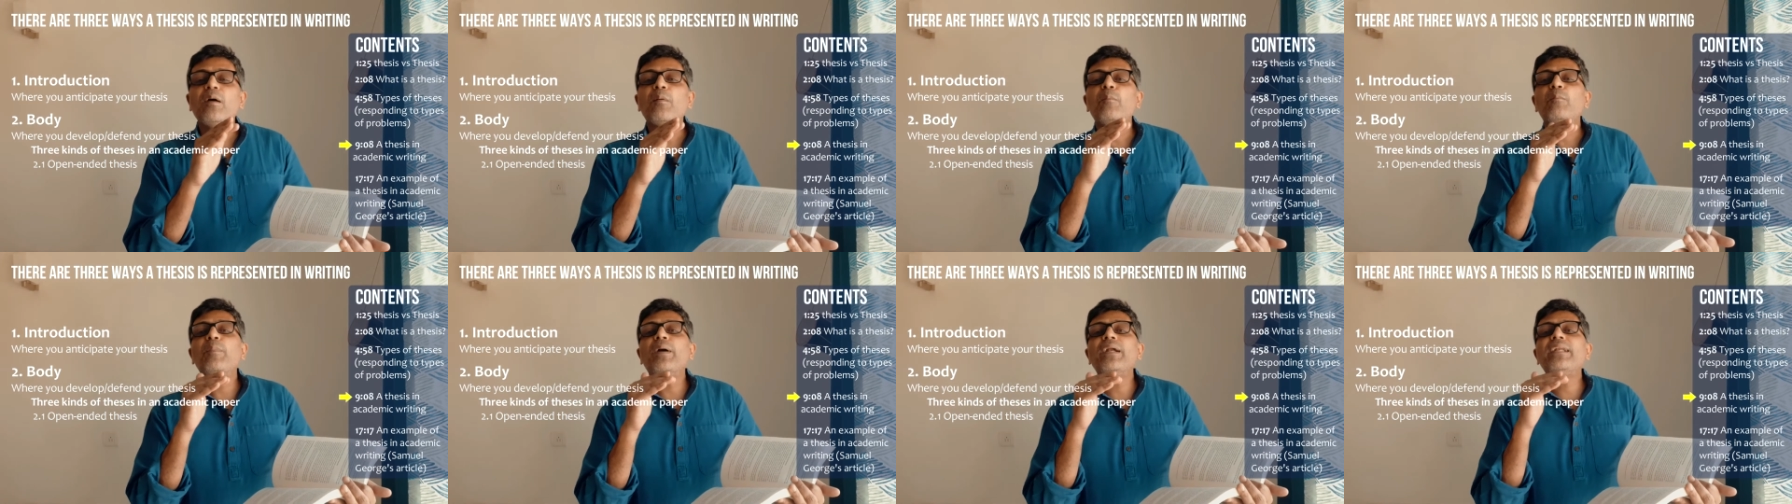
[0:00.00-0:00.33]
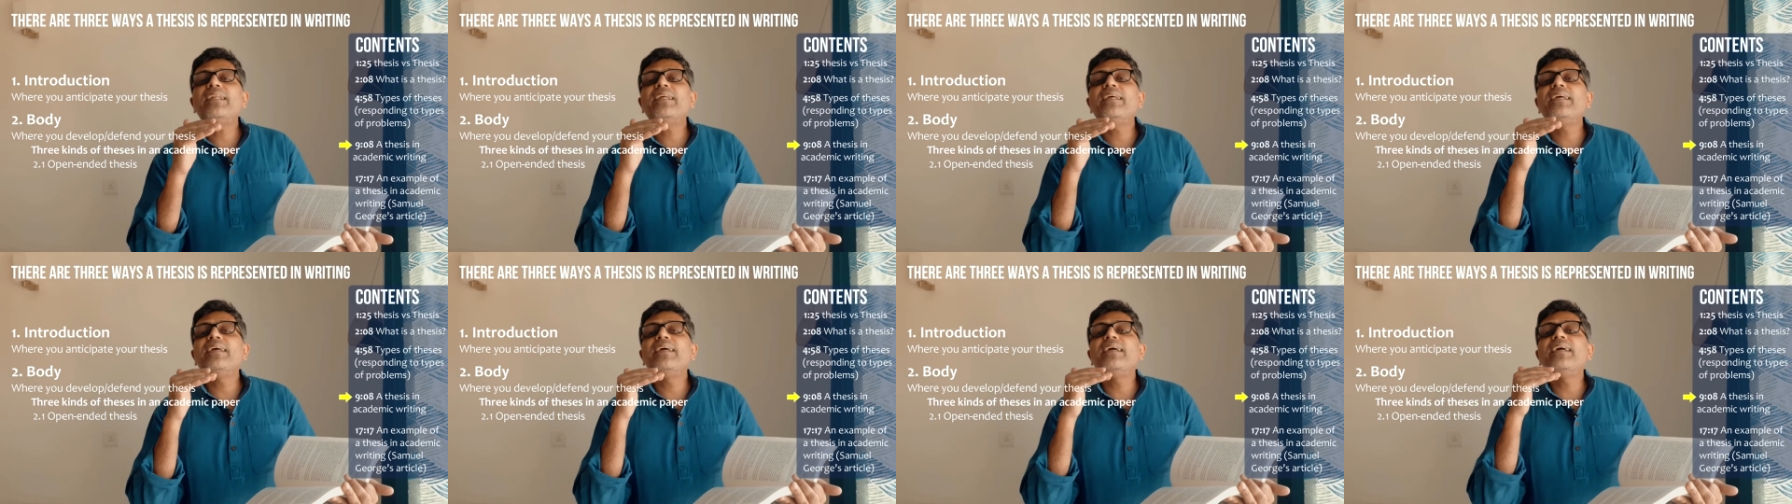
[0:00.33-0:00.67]

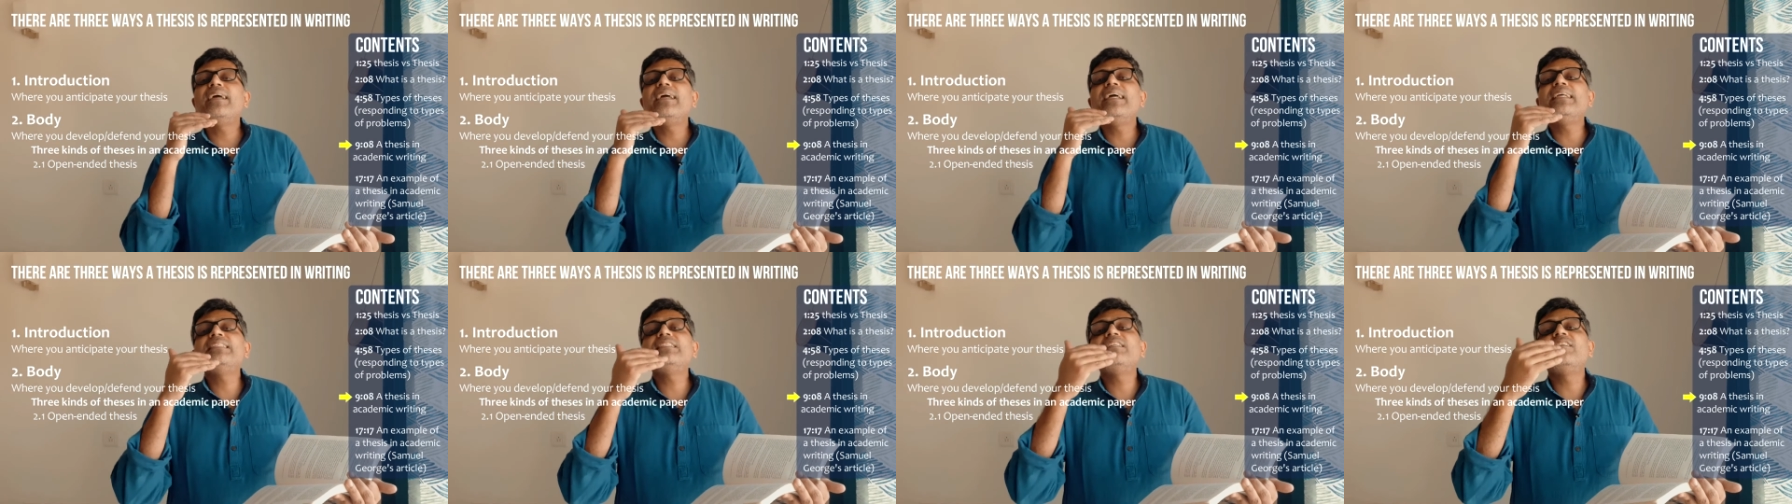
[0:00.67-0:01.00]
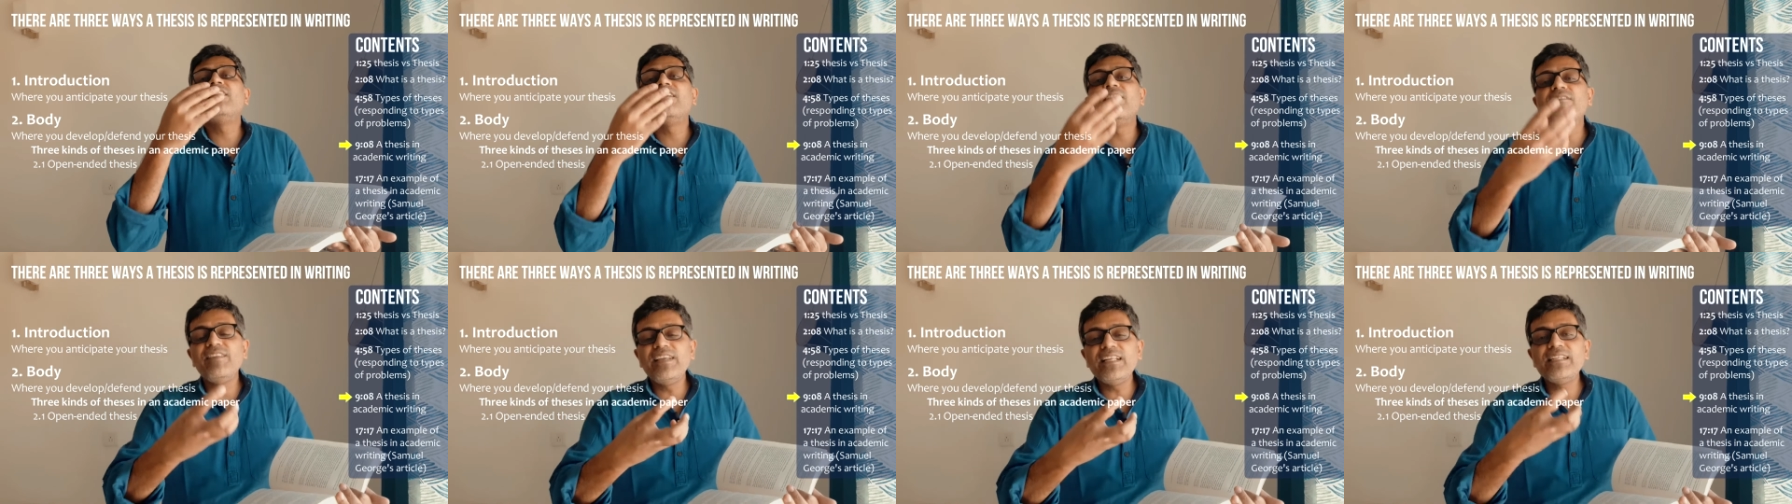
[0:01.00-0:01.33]
but it's
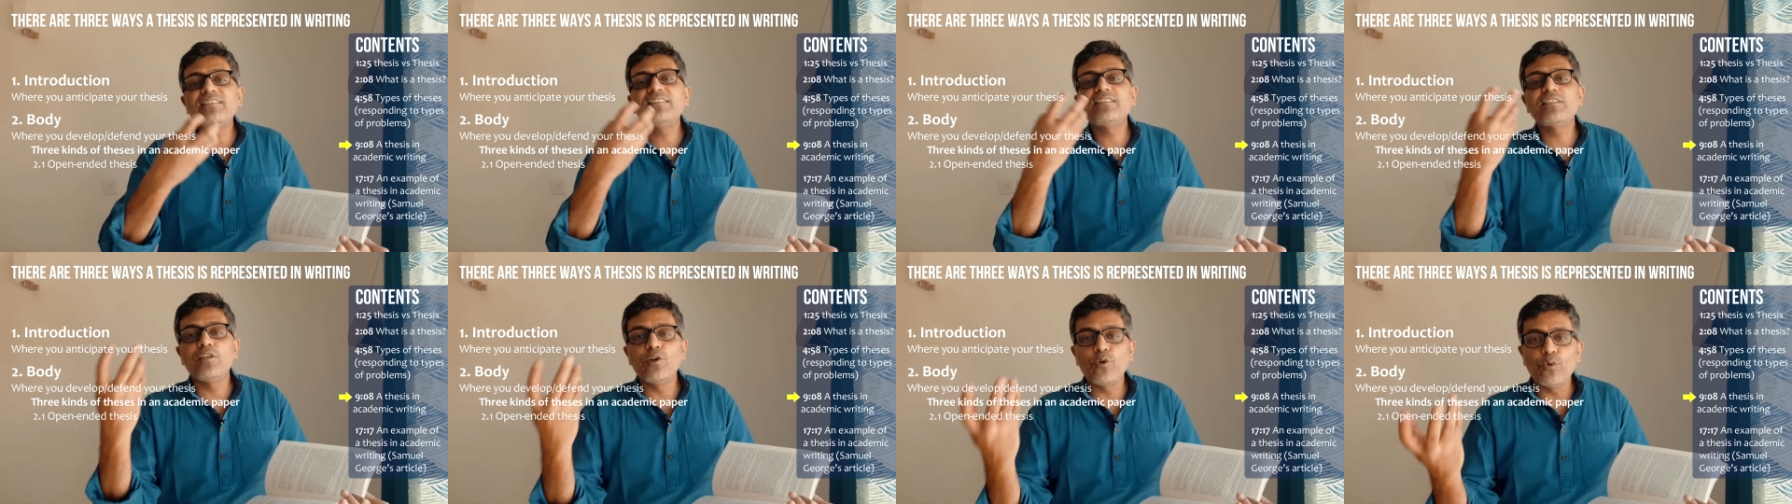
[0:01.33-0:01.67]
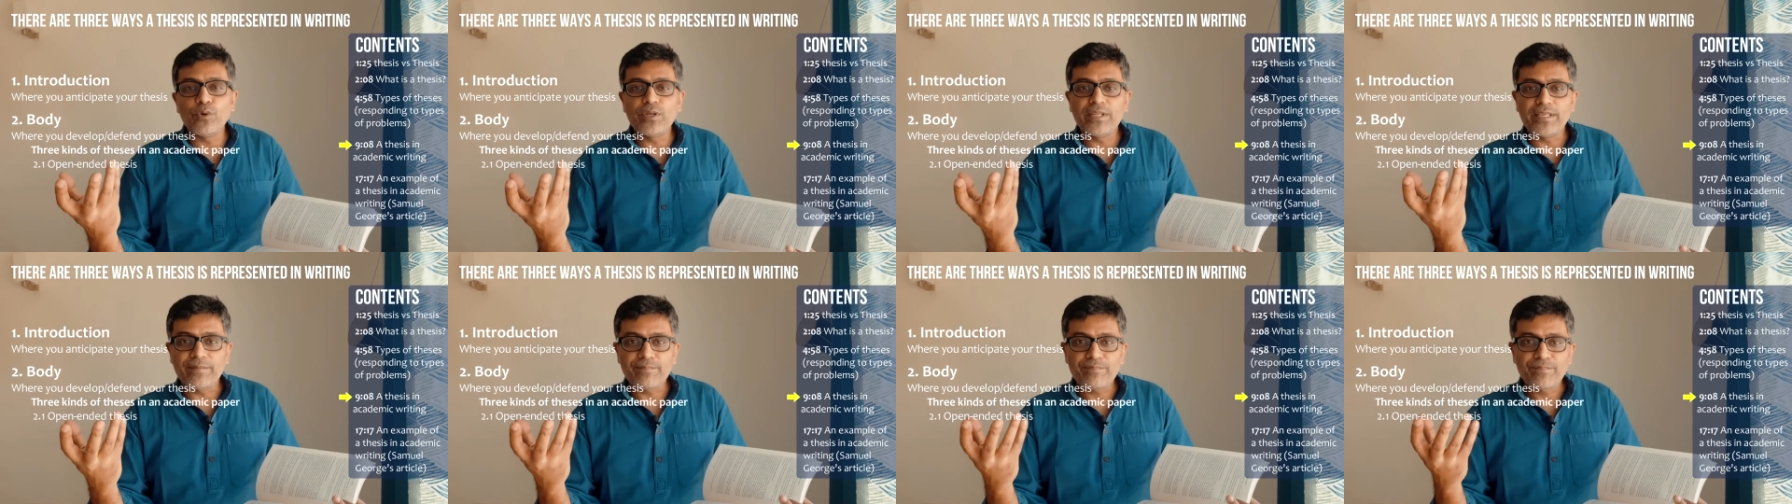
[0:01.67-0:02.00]
revealed
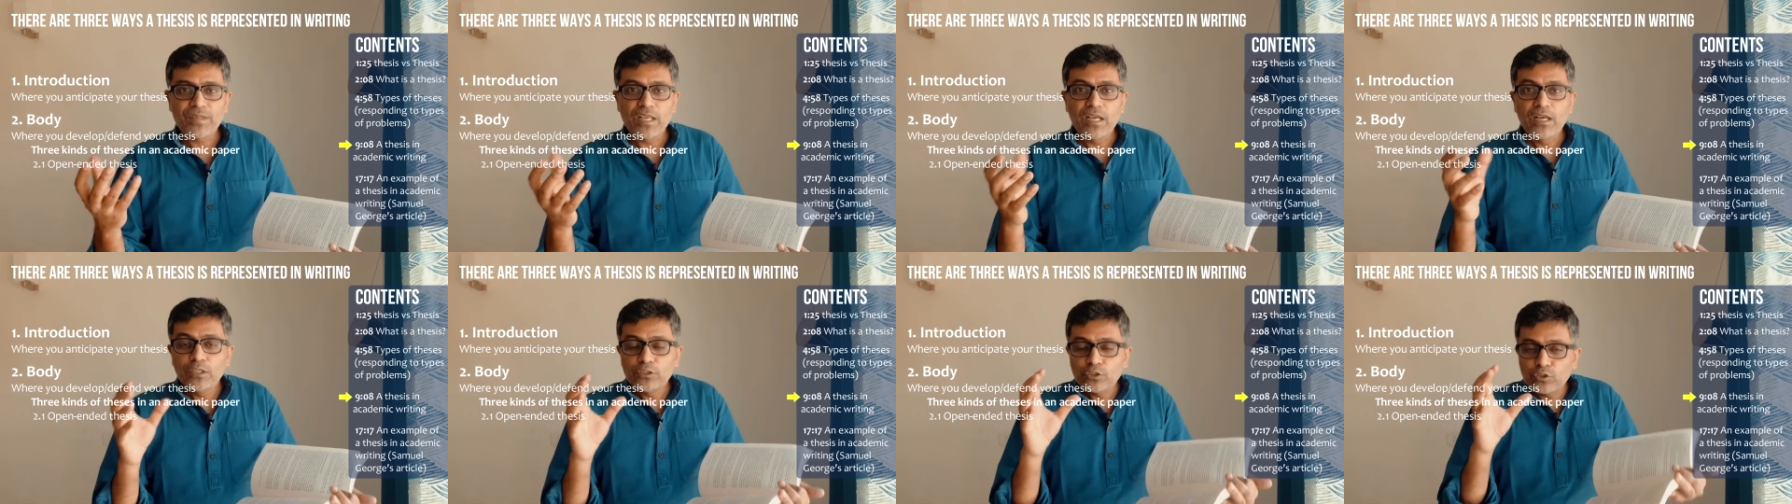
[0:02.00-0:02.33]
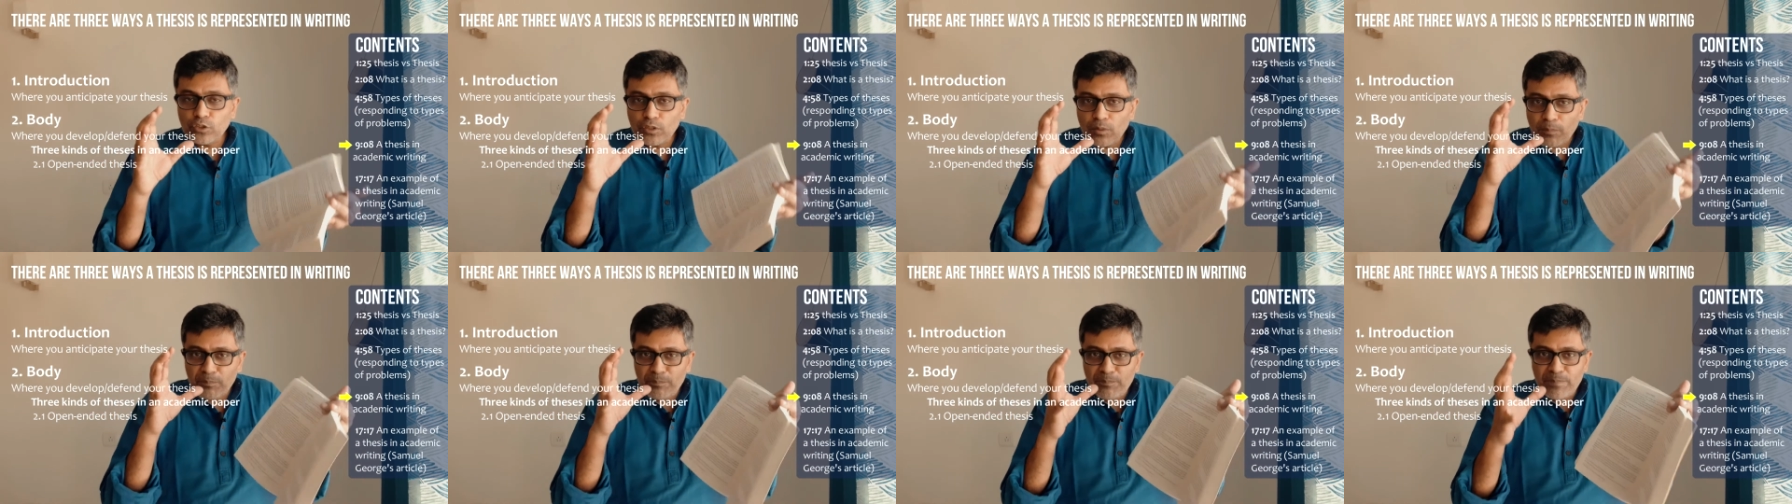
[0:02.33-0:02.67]
slowly. So
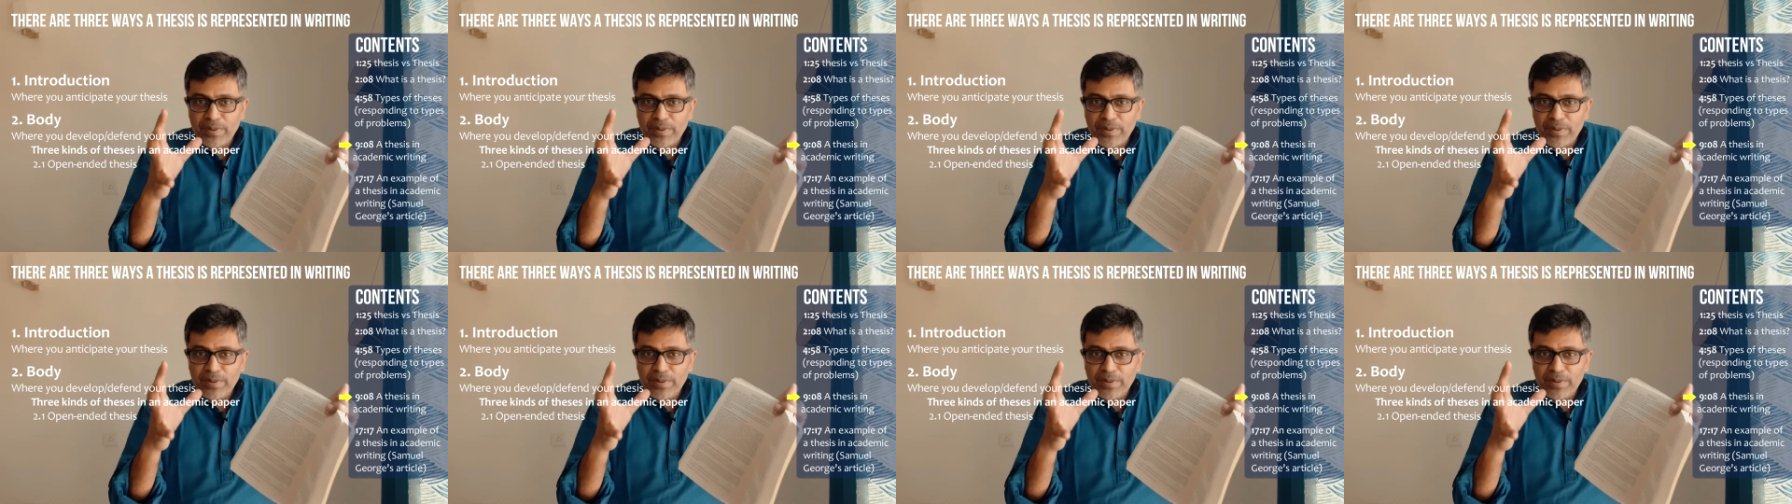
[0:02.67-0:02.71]
the